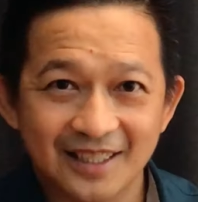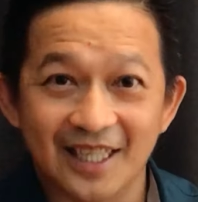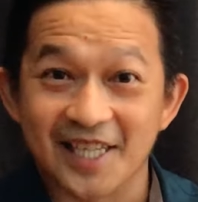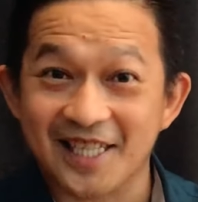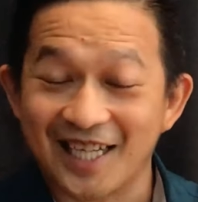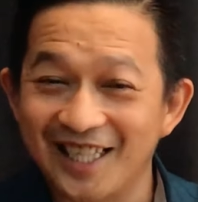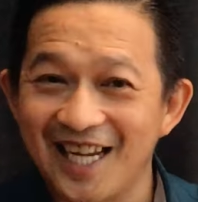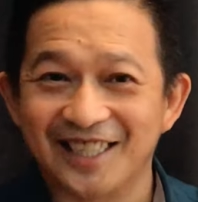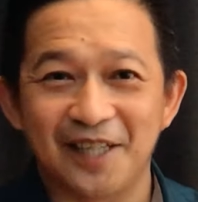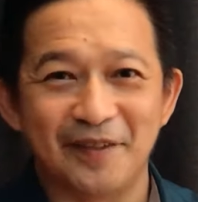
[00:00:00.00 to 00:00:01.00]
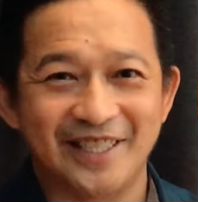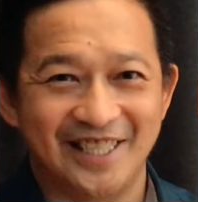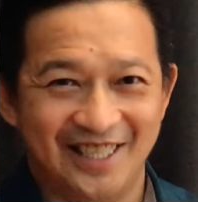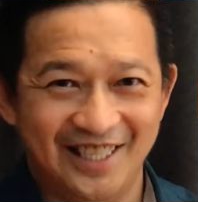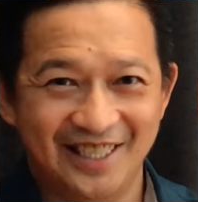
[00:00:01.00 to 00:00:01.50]
A second
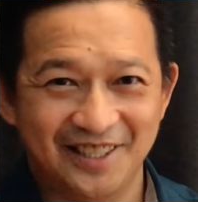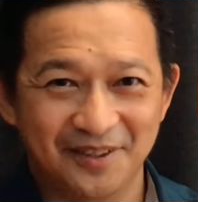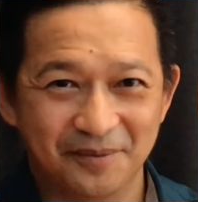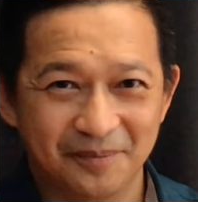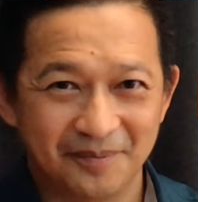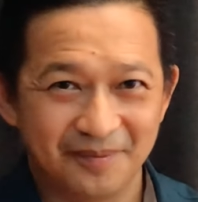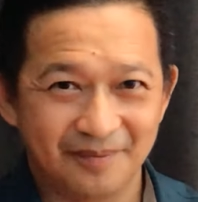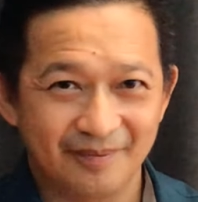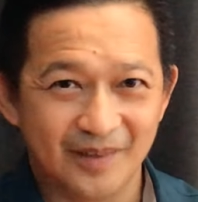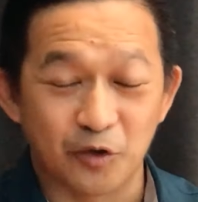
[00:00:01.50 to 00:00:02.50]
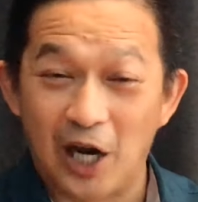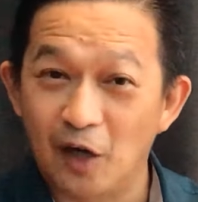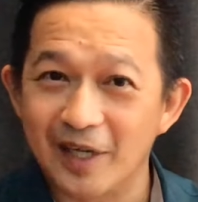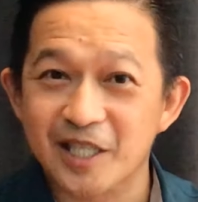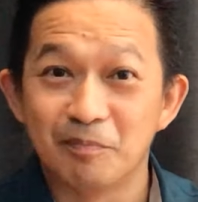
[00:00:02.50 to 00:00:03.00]
activity to help
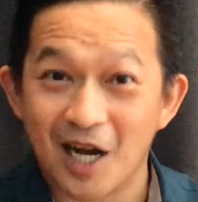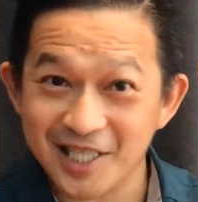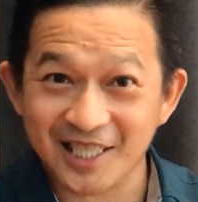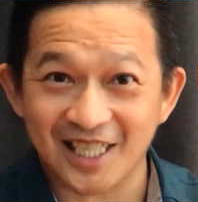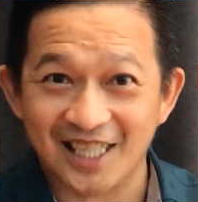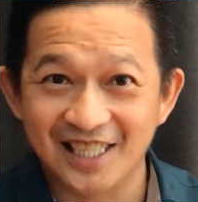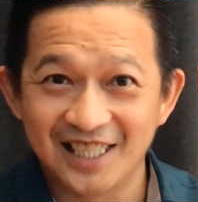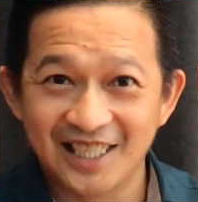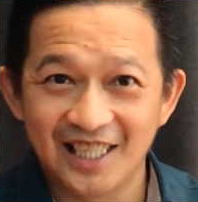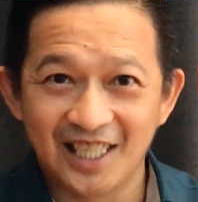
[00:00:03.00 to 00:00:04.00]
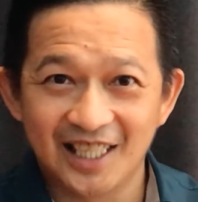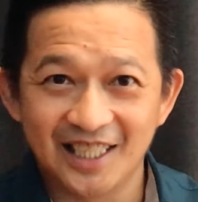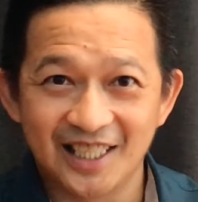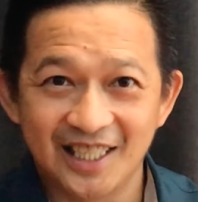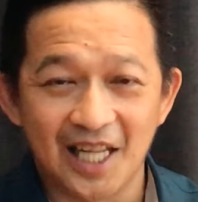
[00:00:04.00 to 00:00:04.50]
us master
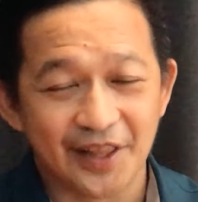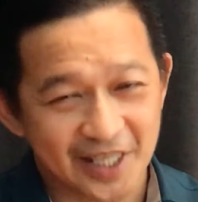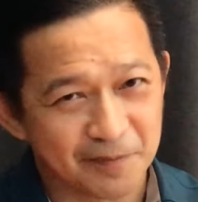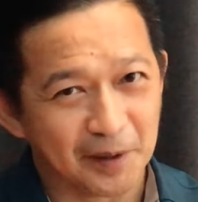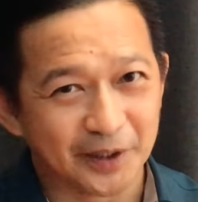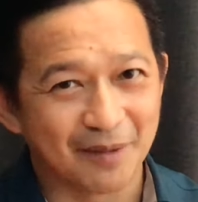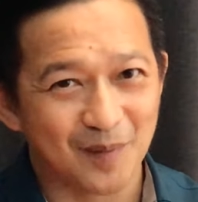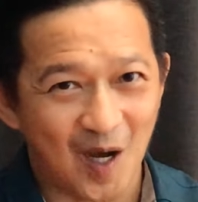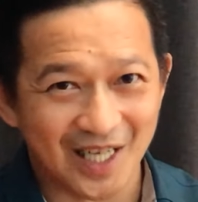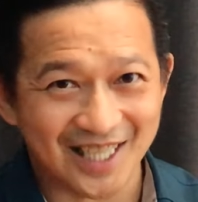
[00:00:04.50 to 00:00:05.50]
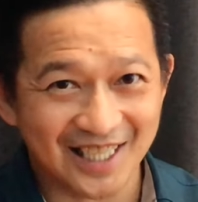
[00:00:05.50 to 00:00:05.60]
this building block.